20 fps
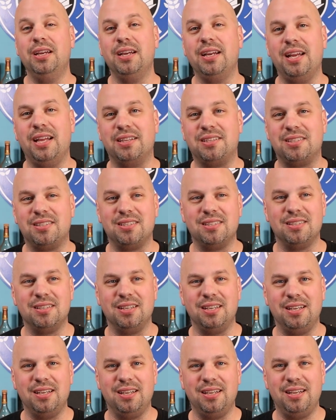it's,
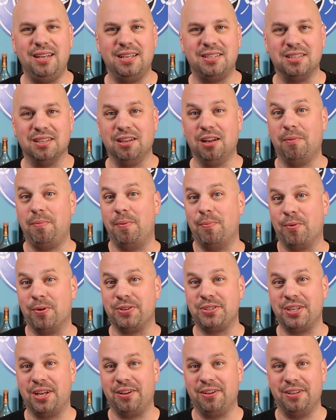it's a little bit
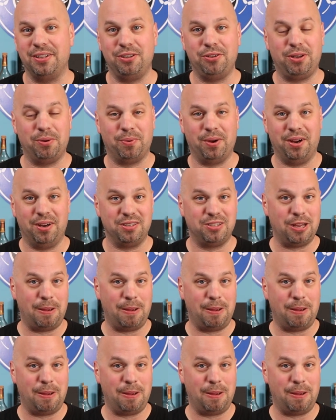more subtle and you can wear it.